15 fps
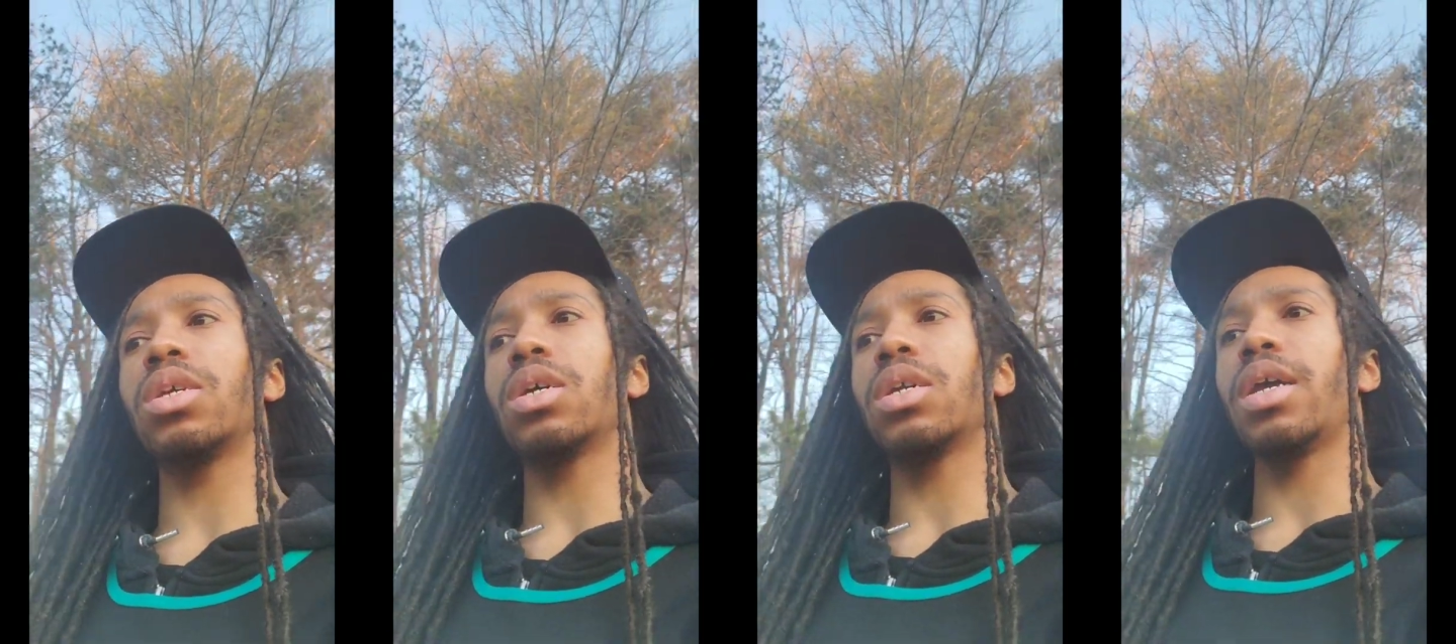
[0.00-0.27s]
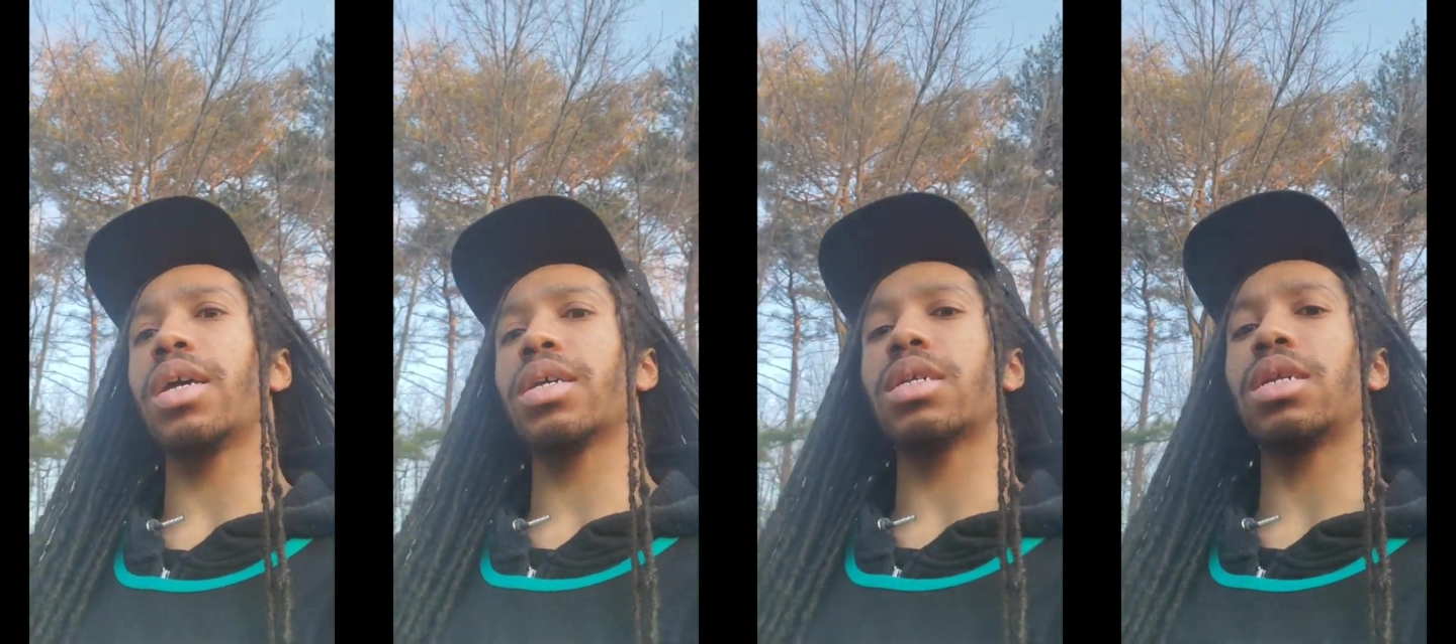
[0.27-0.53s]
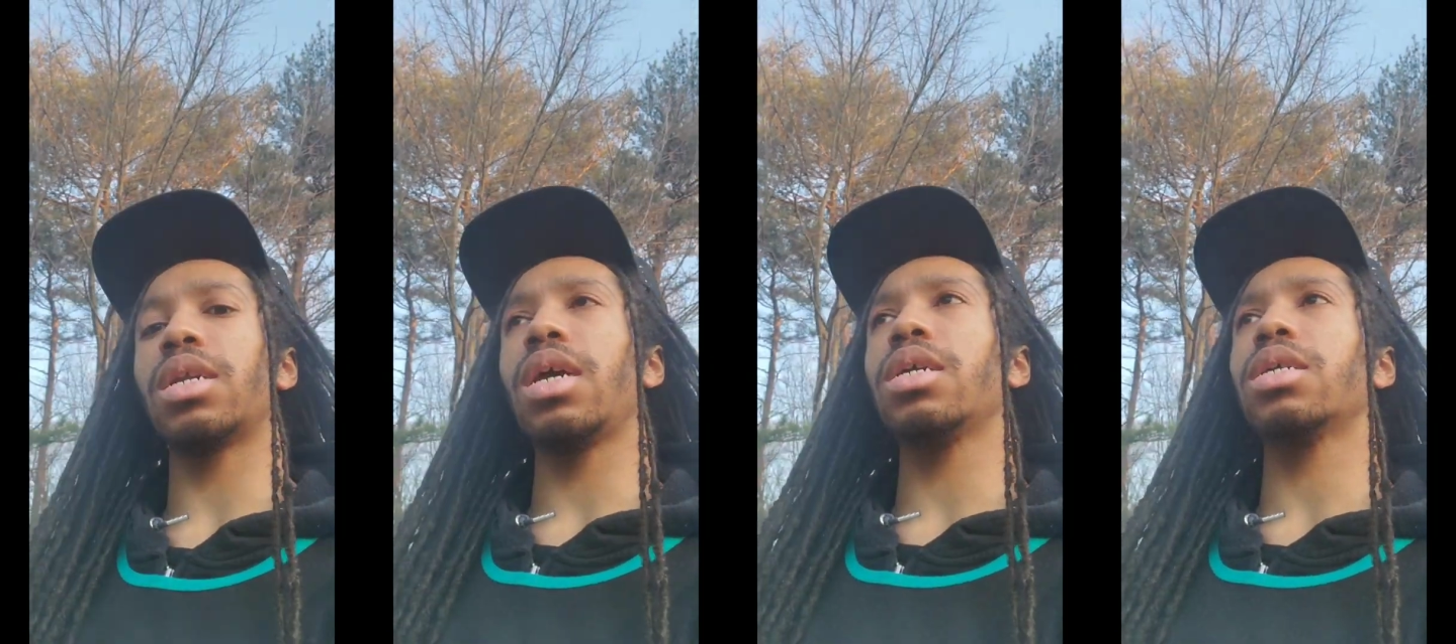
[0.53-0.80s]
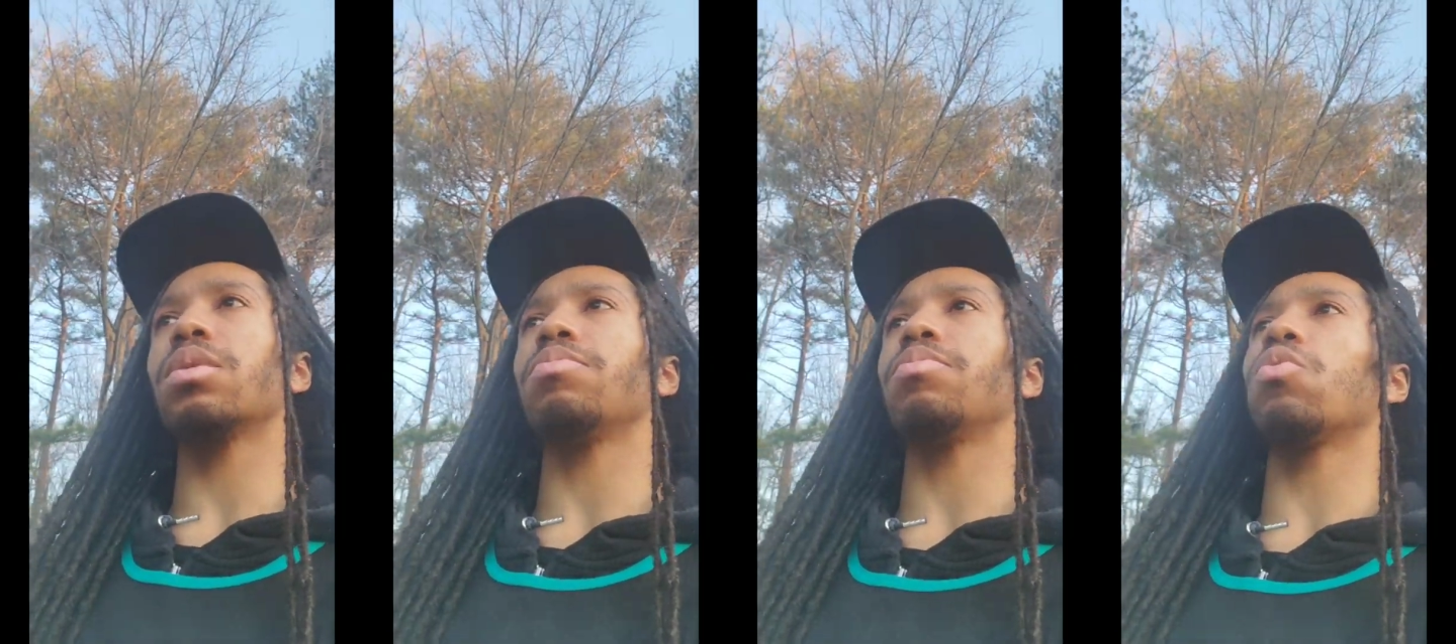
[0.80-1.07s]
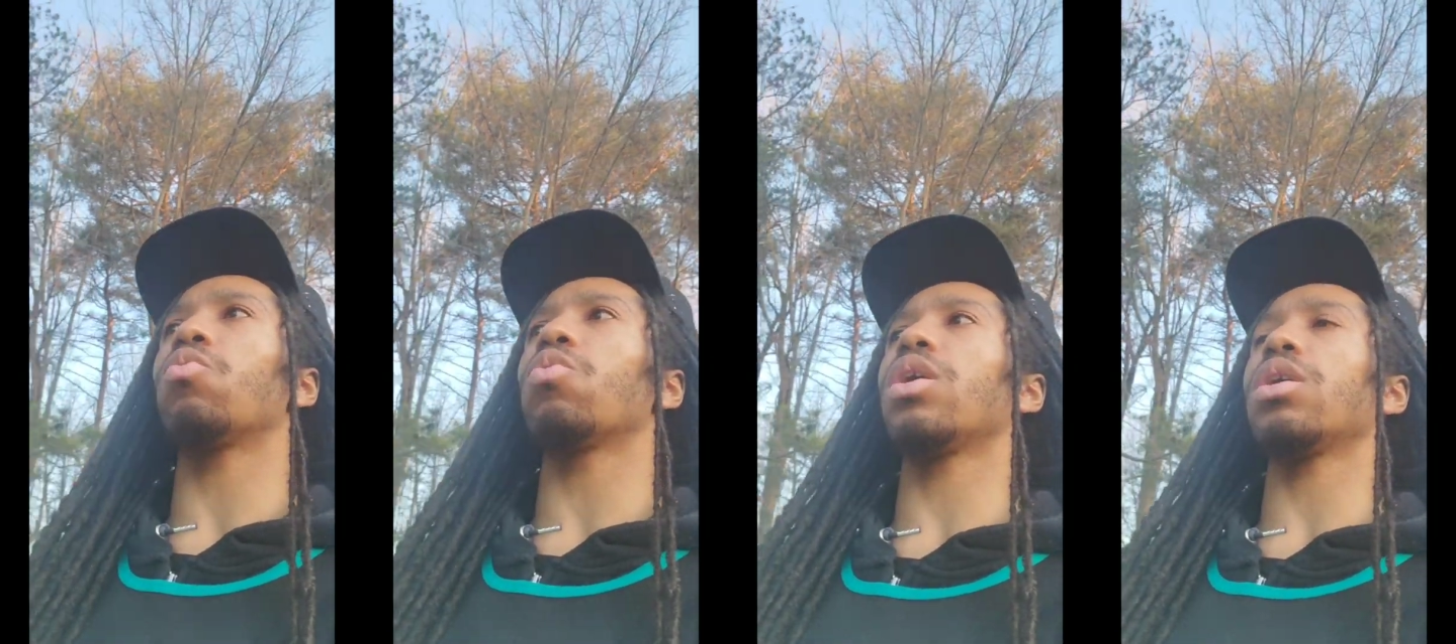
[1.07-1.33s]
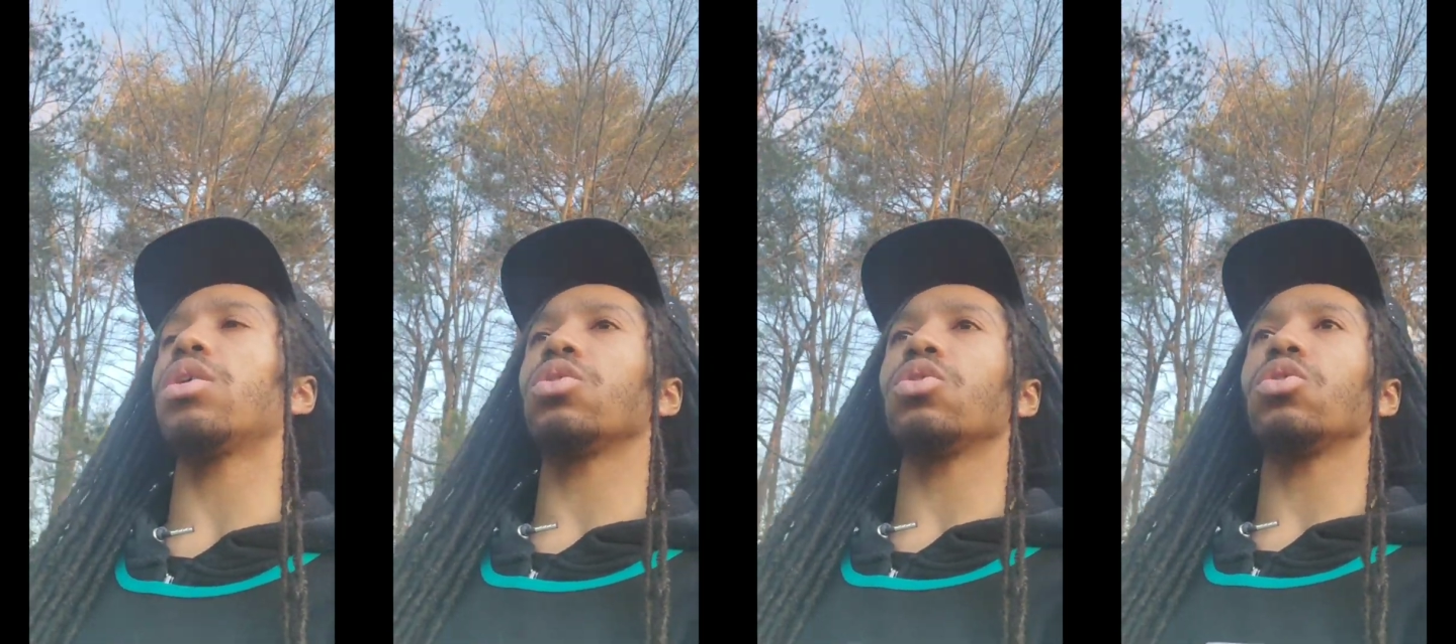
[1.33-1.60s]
to your destination, but what?